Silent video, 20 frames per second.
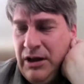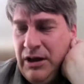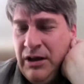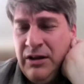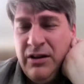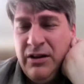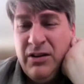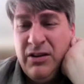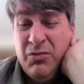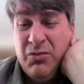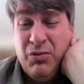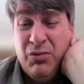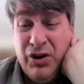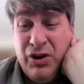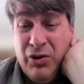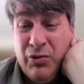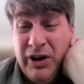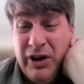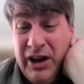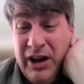and the
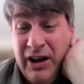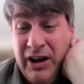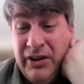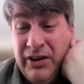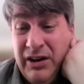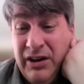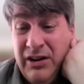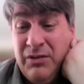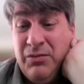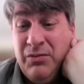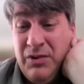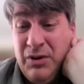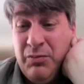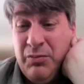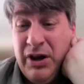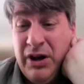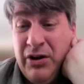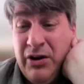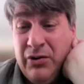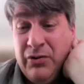real reality
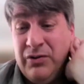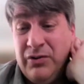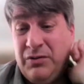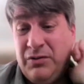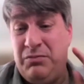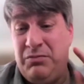about,